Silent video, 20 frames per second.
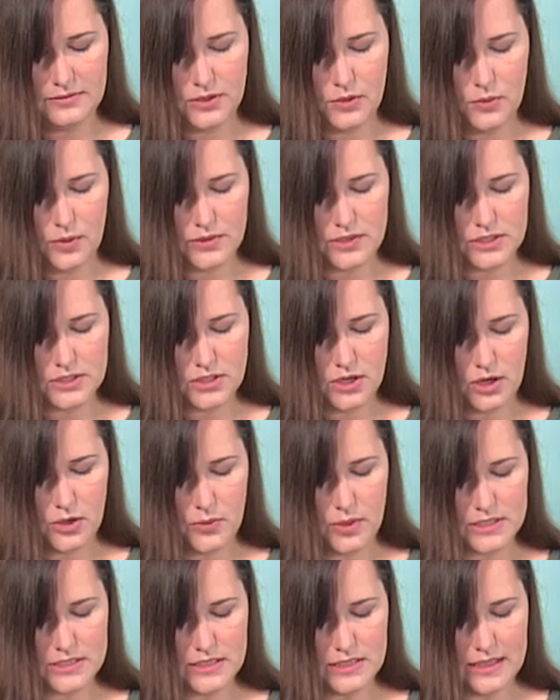You want this
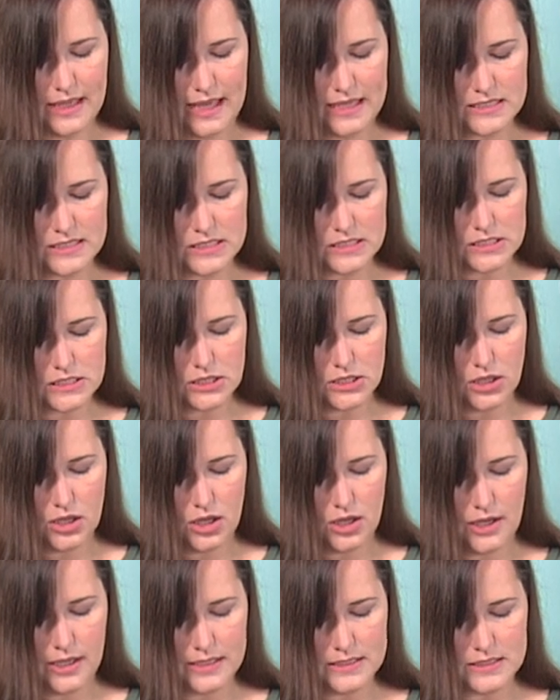hardware to last as
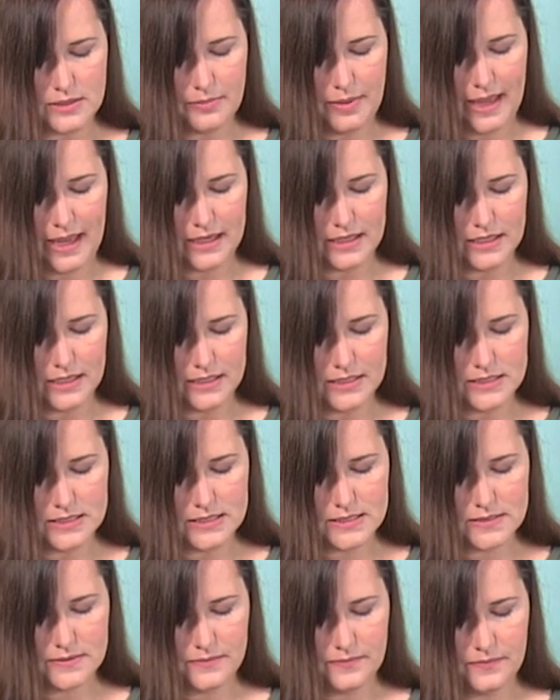long as the bag
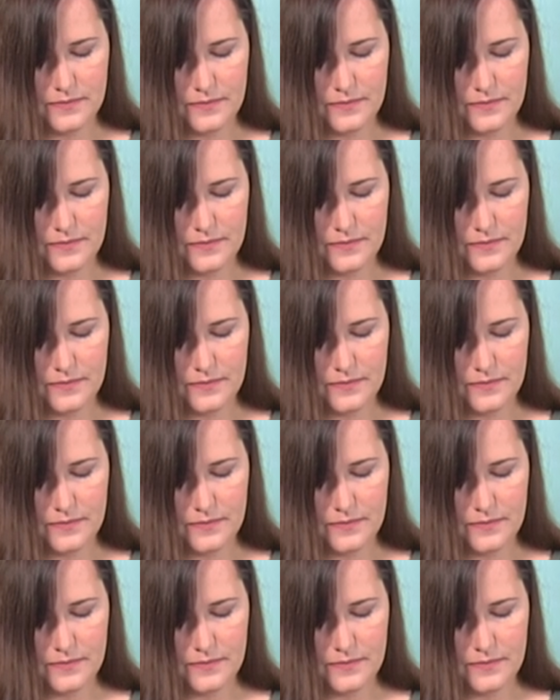does.